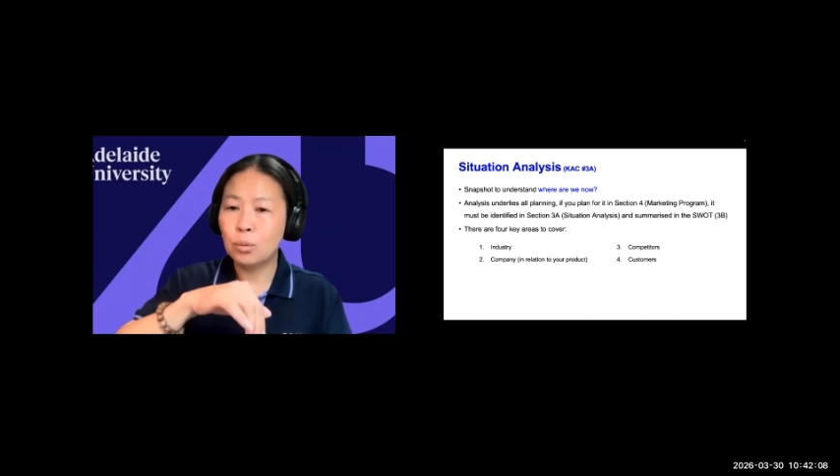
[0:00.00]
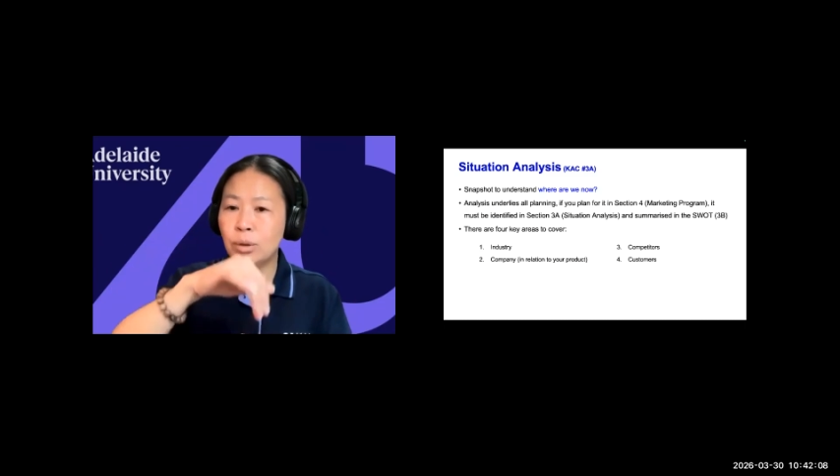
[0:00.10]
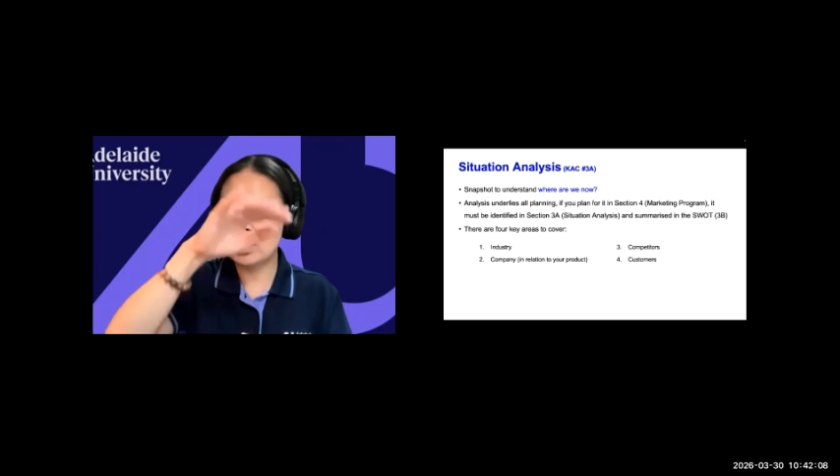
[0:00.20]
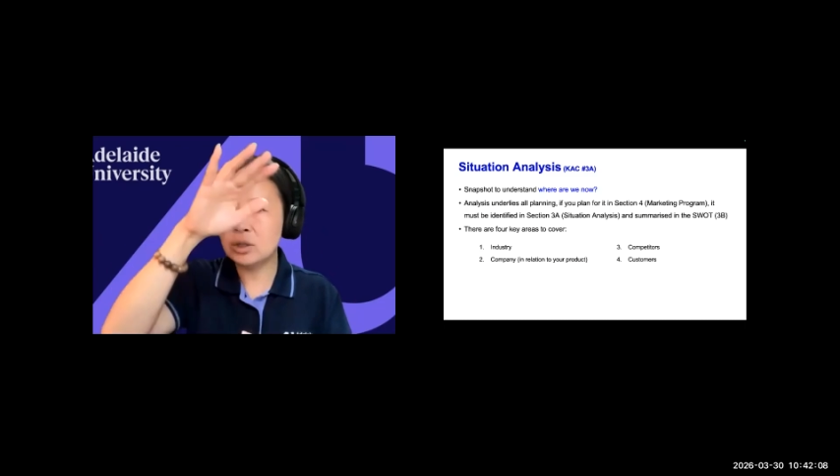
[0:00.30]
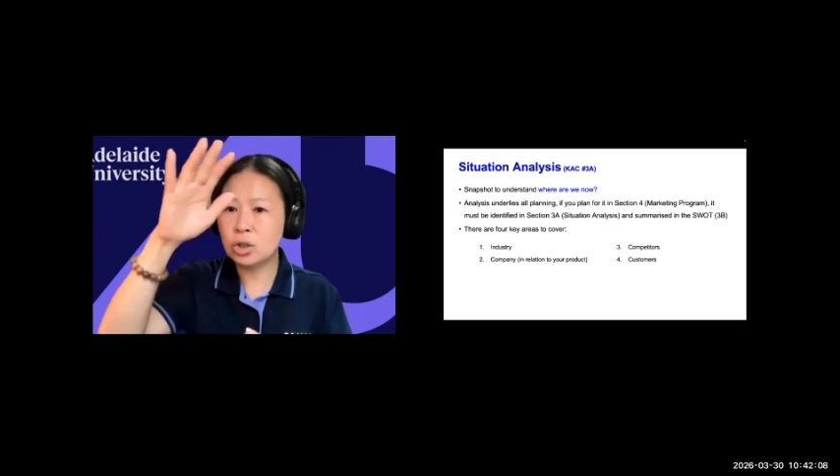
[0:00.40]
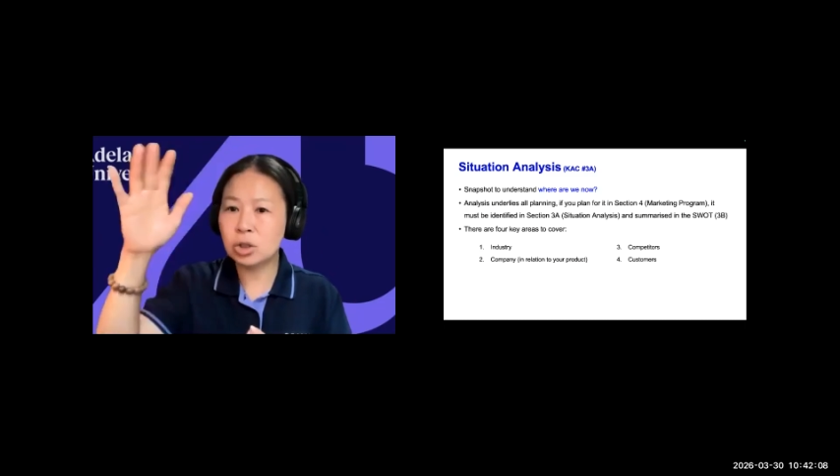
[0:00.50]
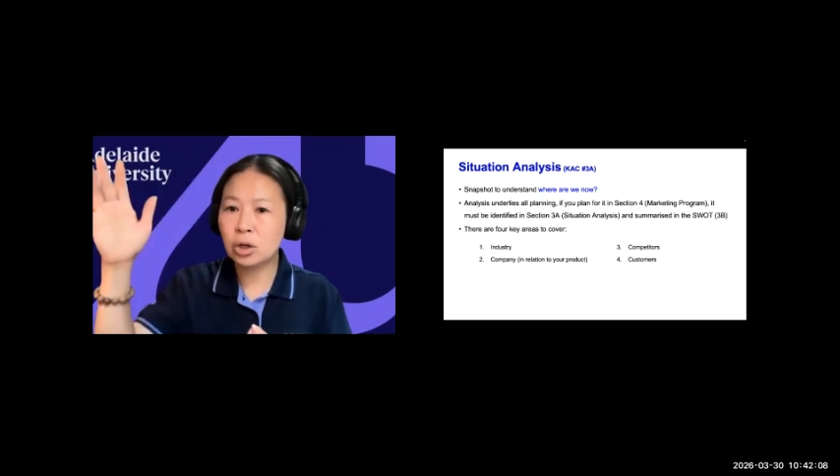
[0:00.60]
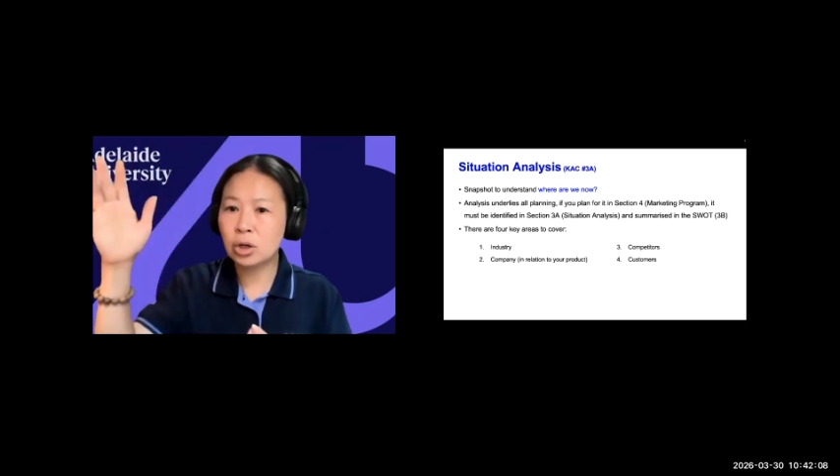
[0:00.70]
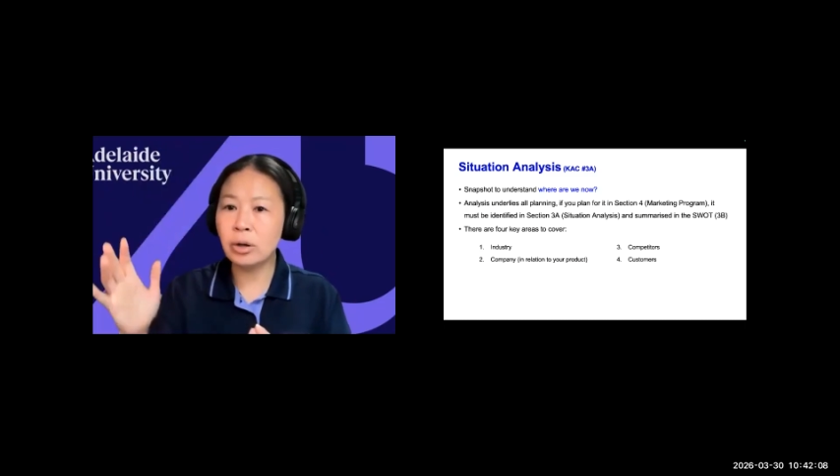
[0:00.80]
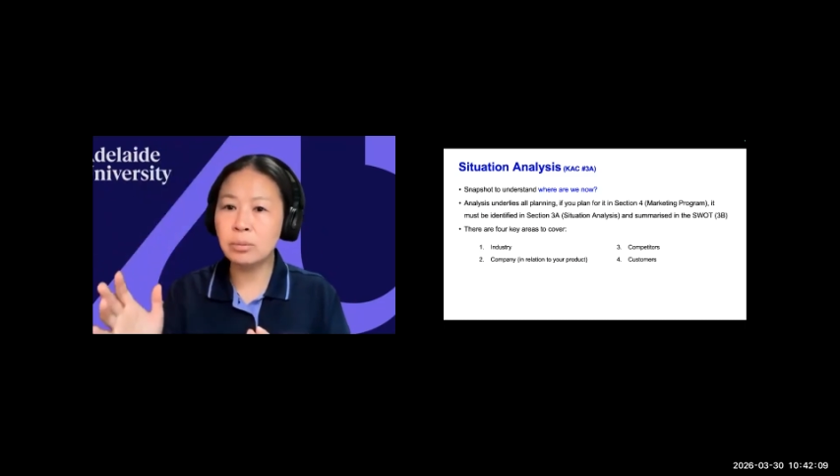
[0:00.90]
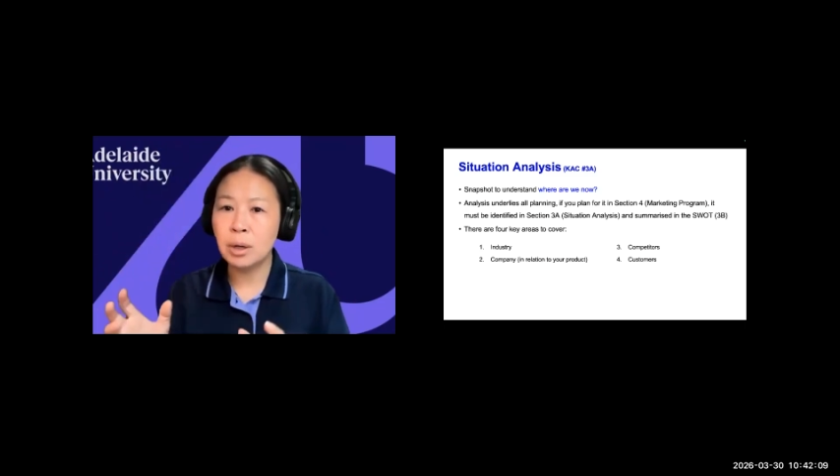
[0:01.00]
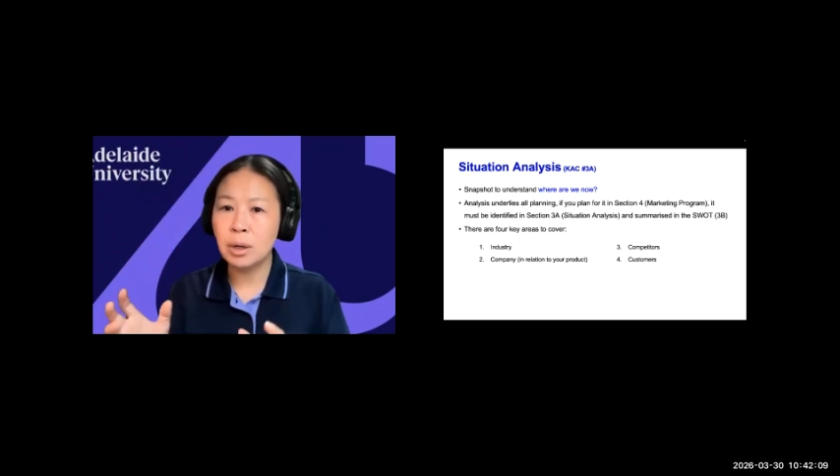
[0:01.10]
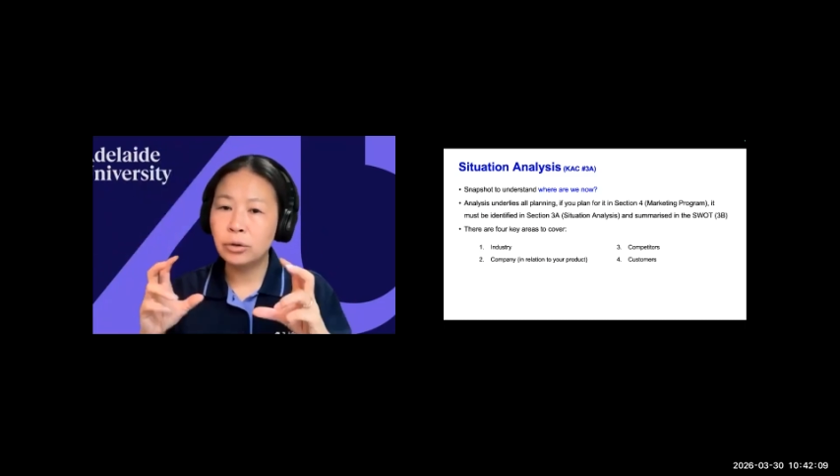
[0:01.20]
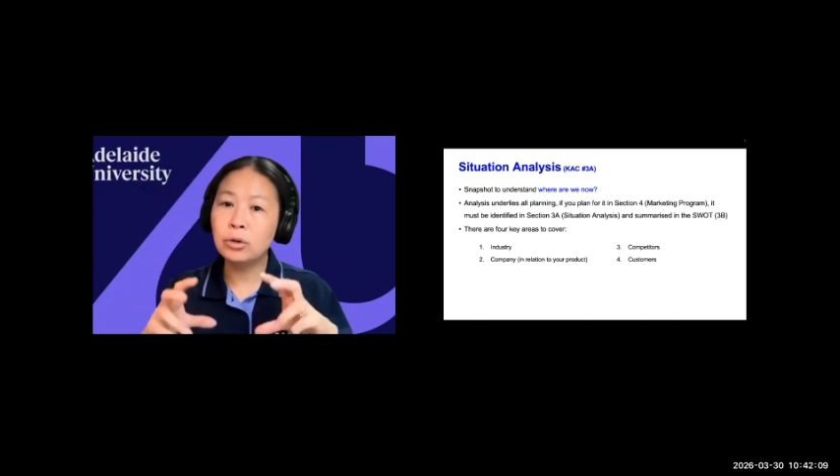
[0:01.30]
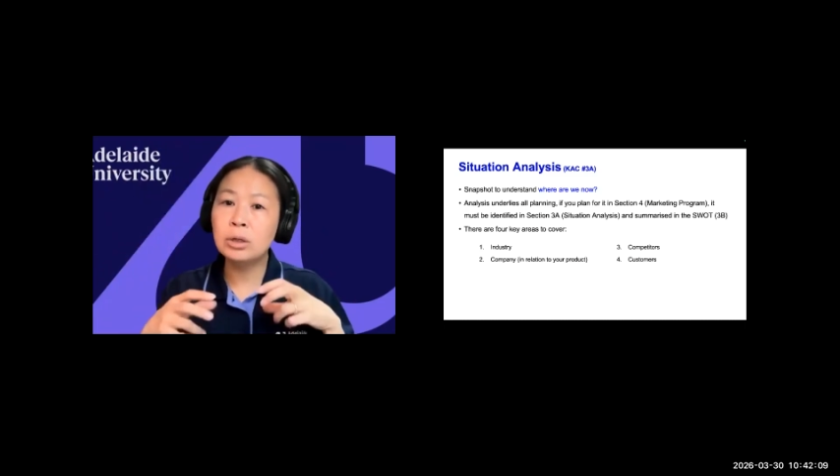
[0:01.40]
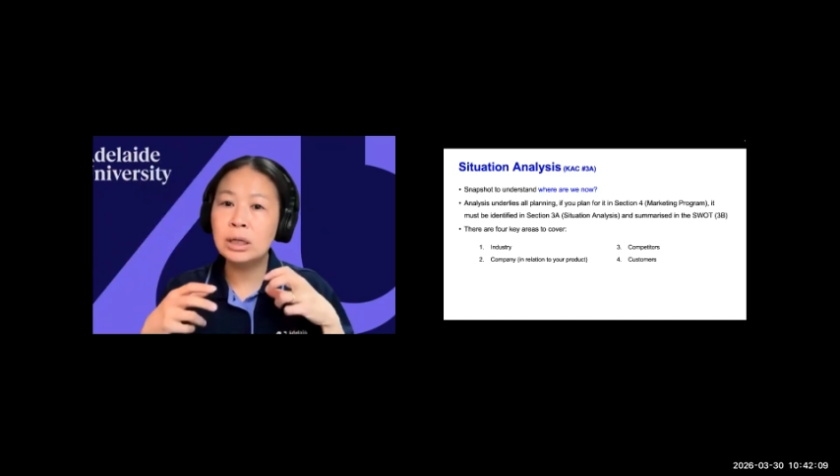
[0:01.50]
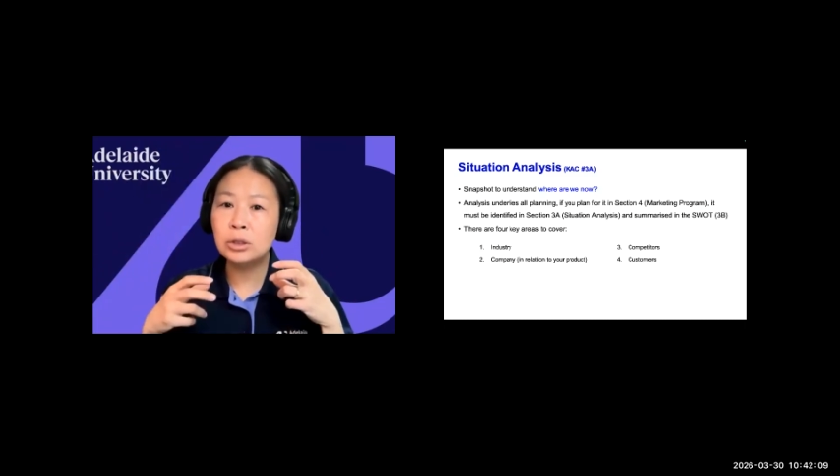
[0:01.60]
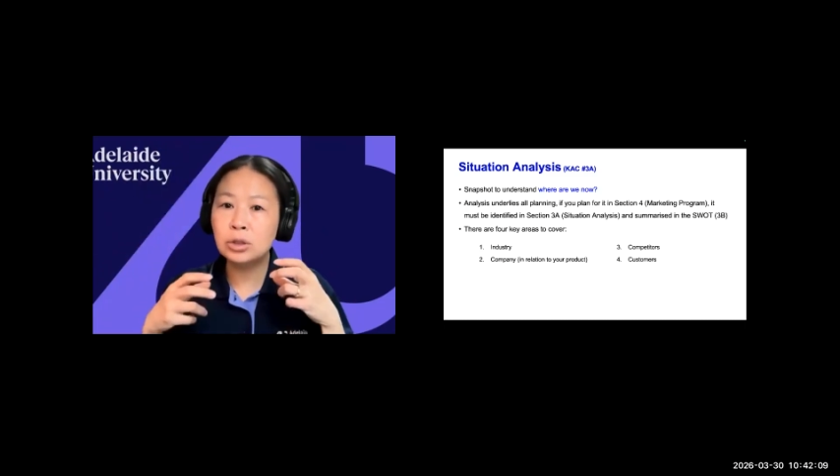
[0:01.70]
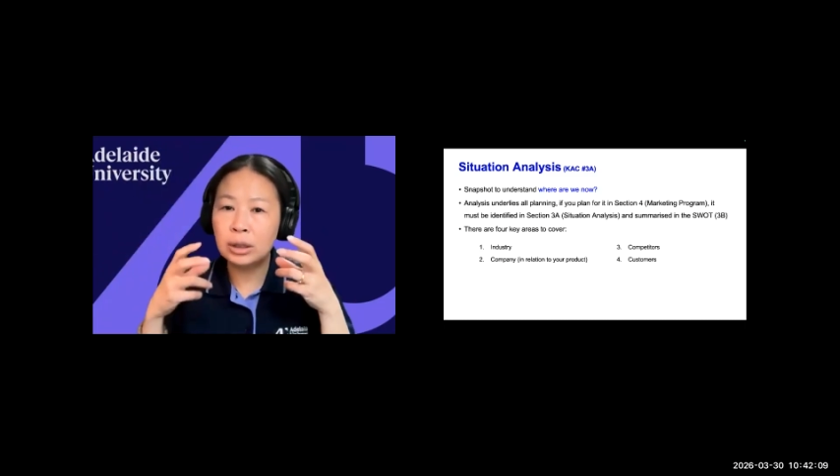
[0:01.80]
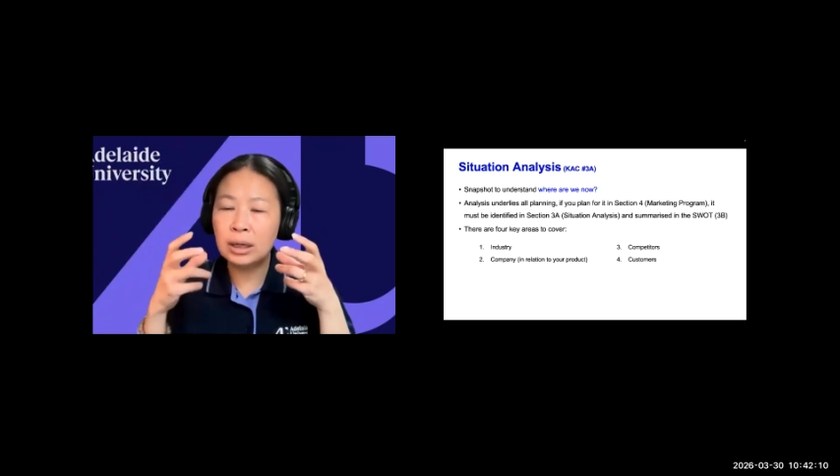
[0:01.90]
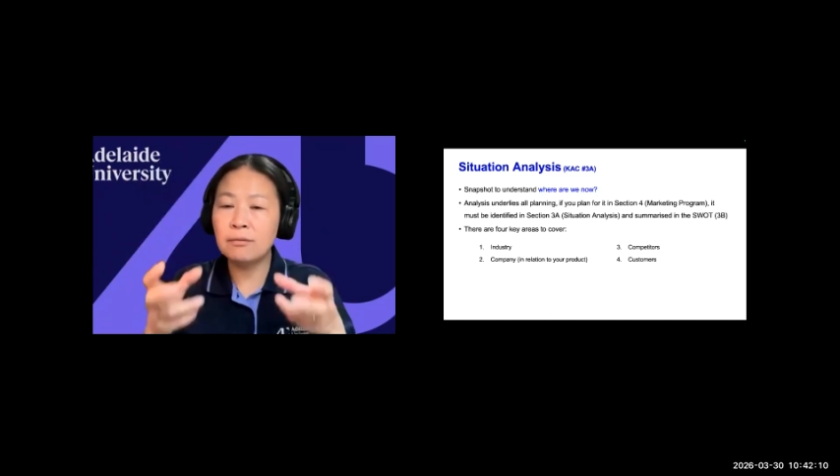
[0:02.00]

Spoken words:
Within scope, you need to